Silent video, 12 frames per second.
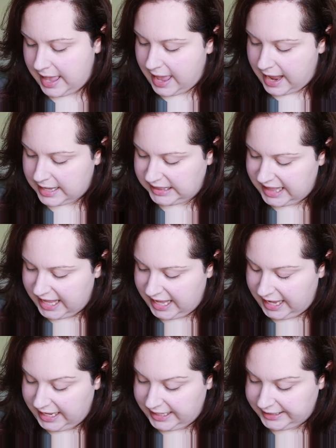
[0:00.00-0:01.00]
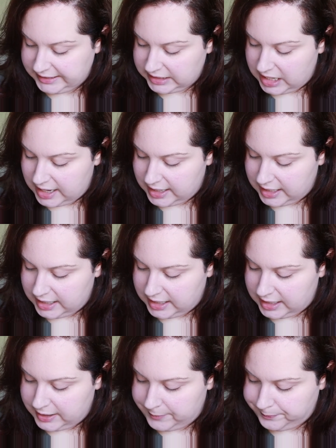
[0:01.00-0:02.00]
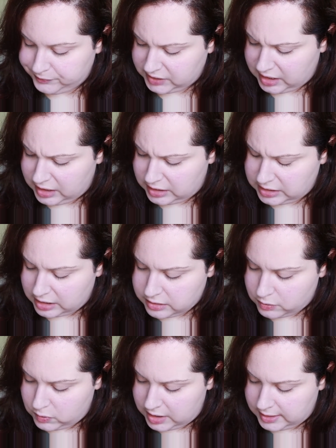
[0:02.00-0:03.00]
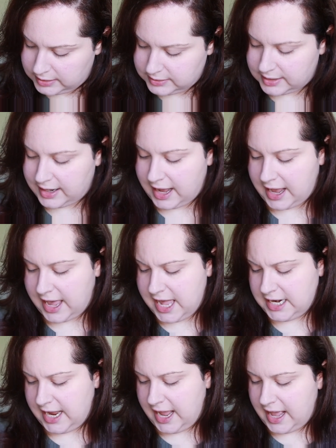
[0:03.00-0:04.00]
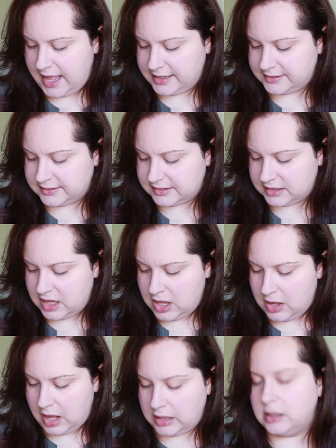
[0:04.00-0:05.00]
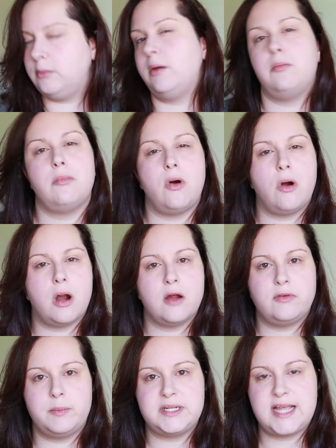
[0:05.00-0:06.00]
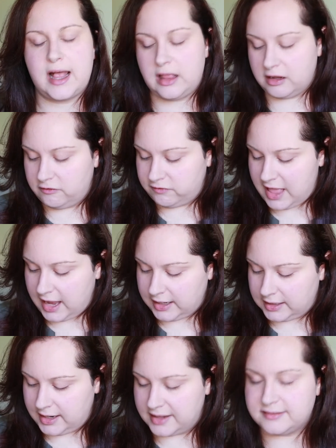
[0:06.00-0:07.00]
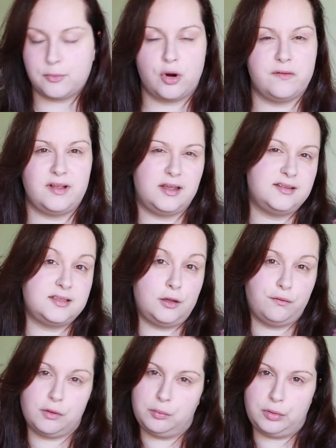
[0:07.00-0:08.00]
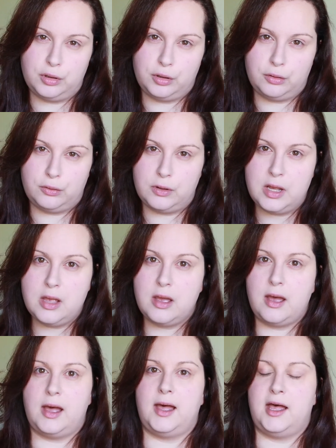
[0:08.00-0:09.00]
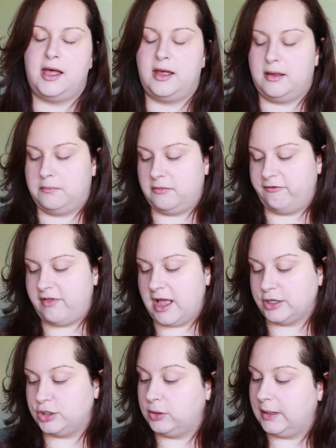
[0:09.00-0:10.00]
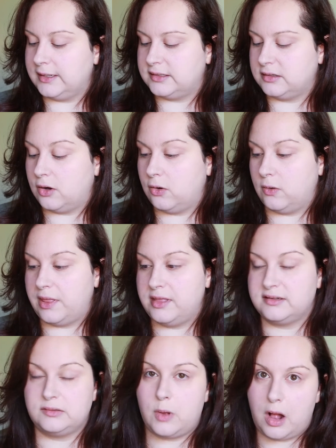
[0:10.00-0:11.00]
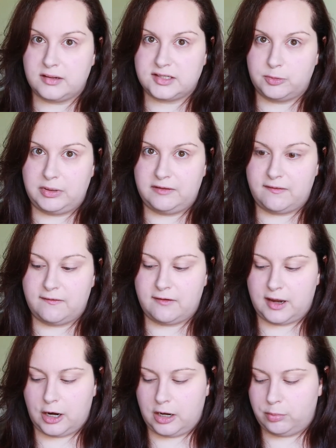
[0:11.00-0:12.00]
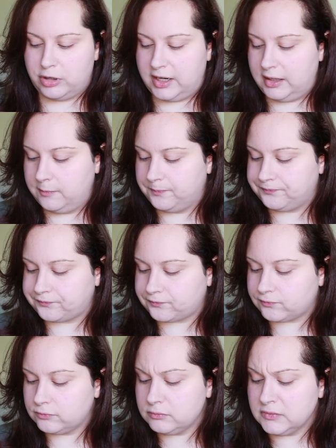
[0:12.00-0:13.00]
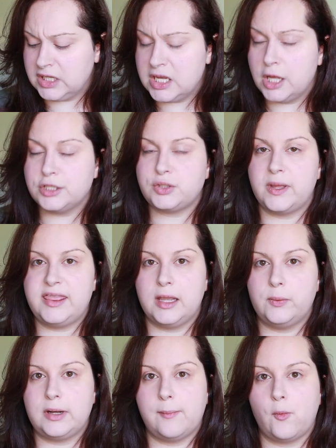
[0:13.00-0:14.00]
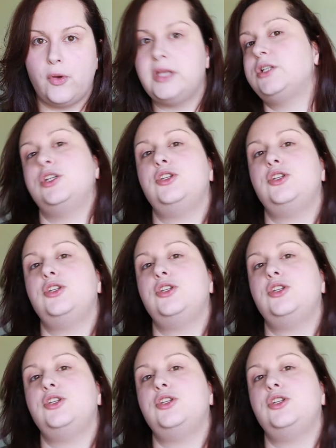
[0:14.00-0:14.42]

and then another one that kind of has a little bit more of a metallic fleck. It has more of like a silver blue fleck to it, so this will also be very pretty. So I think what I'm going to